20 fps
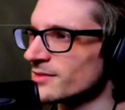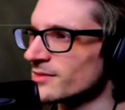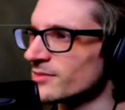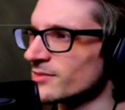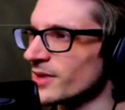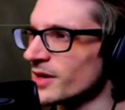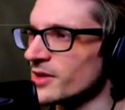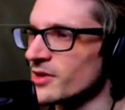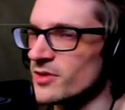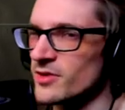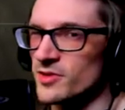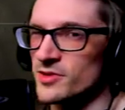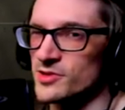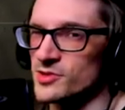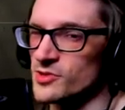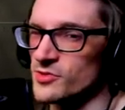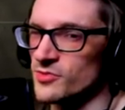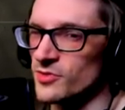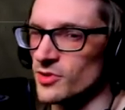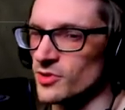When I go to the
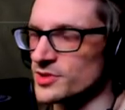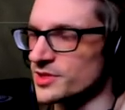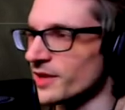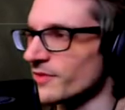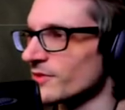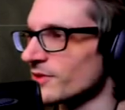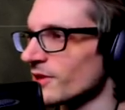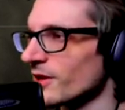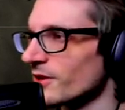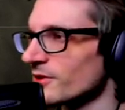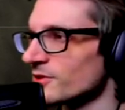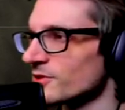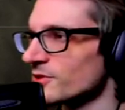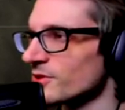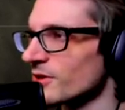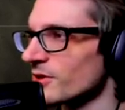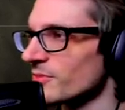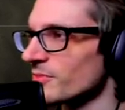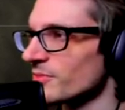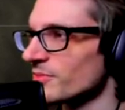new floors I haven't gone to,
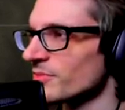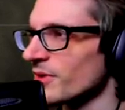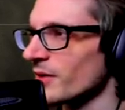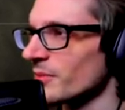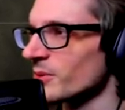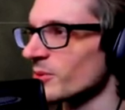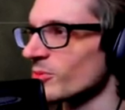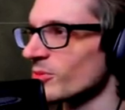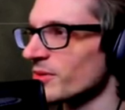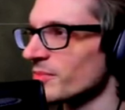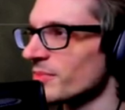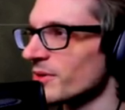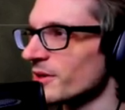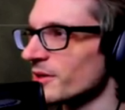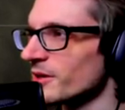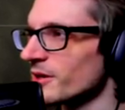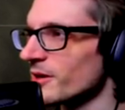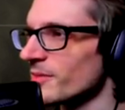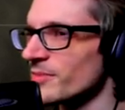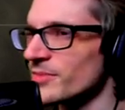I'll probably
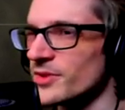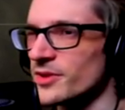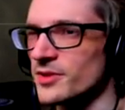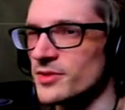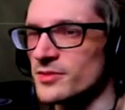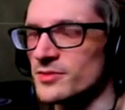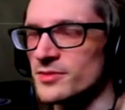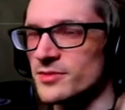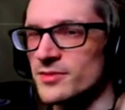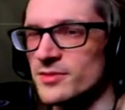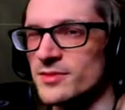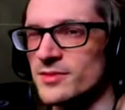repick it up, though.